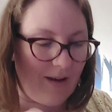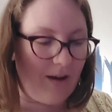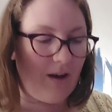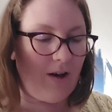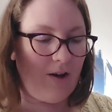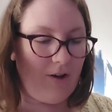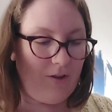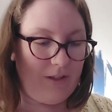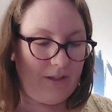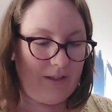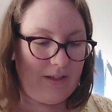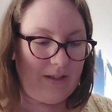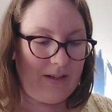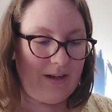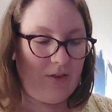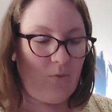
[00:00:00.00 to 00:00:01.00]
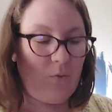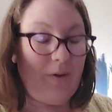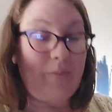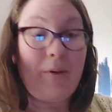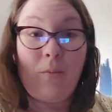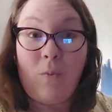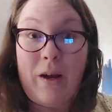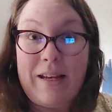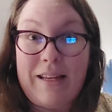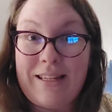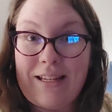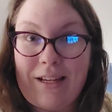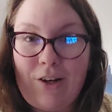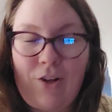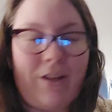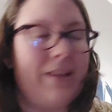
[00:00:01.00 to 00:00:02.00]
Oh, this is another whip in
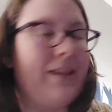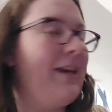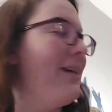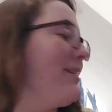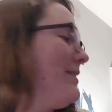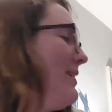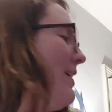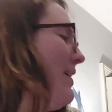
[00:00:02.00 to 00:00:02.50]
waiting. Look at this.